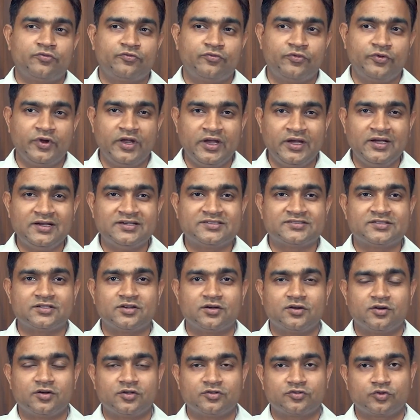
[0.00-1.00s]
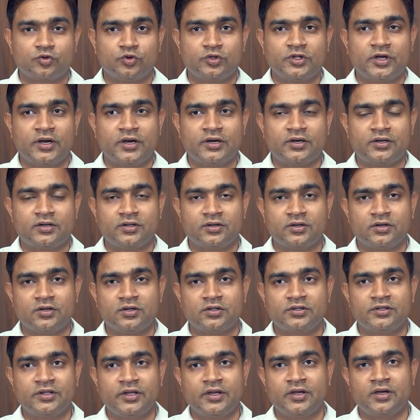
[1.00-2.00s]
fields so that
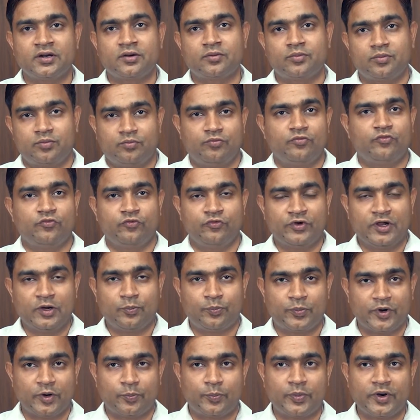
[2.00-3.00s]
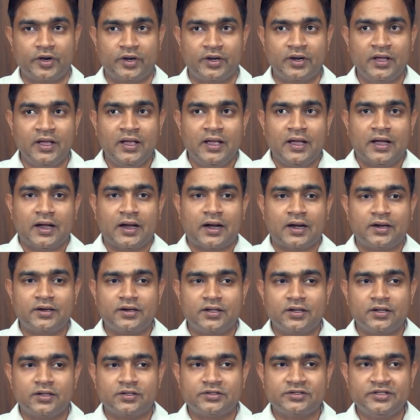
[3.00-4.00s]
they are well prepared. And
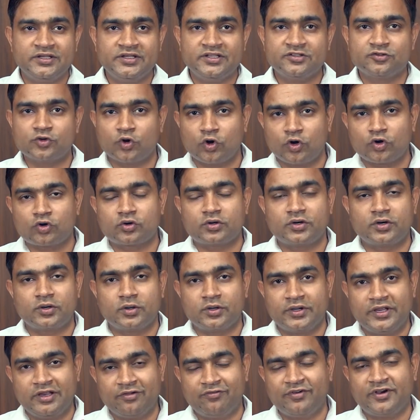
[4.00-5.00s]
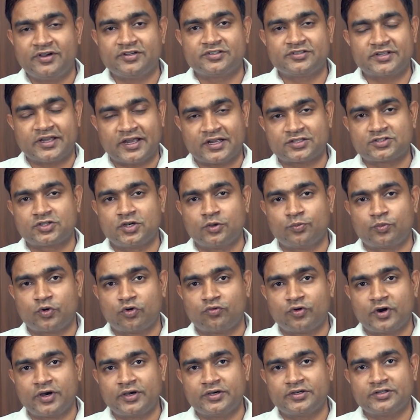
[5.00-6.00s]
these all events actually
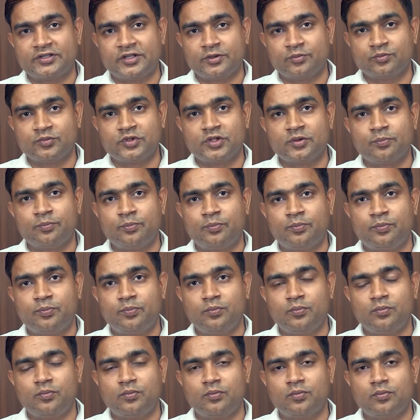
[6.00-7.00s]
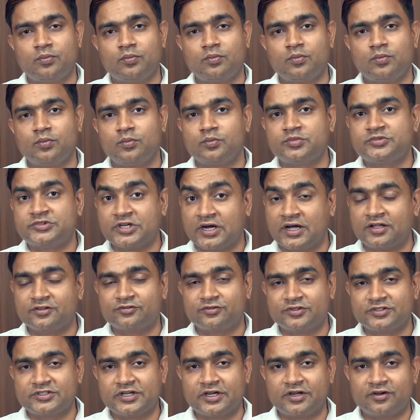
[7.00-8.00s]
provide them the chance,
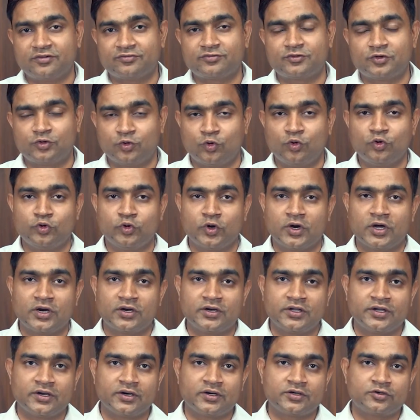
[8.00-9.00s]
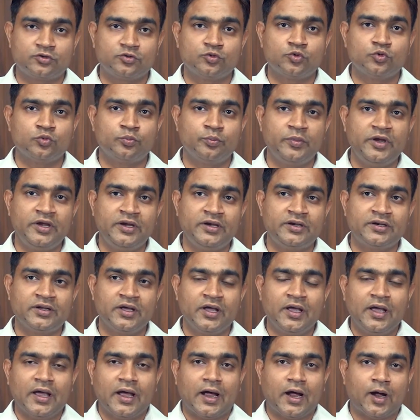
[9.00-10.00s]
which I have told you earlier, to meet
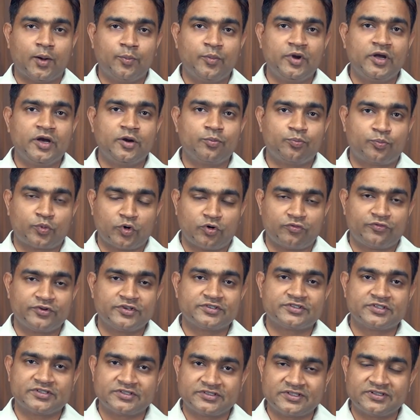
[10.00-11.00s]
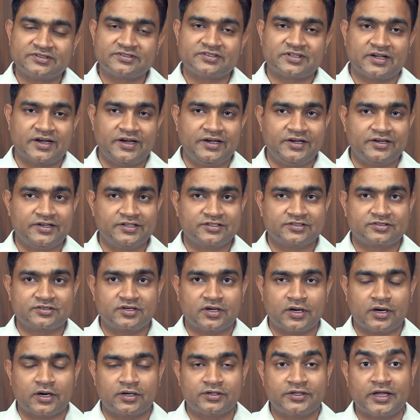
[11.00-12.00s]
eminent professors and scientists,
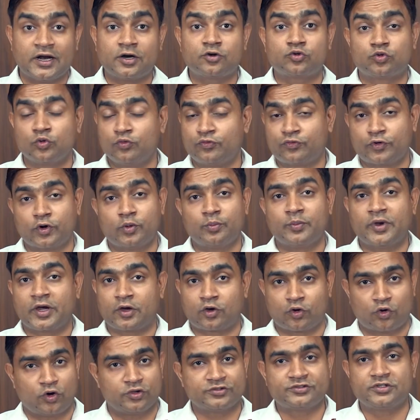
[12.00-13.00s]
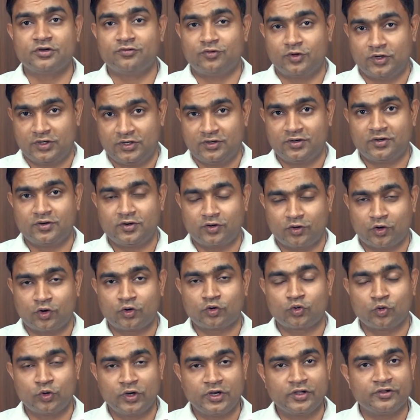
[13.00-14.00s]
and that too from across the world,
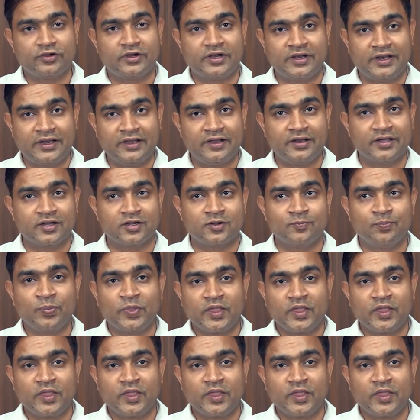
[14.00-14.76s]
not only in India,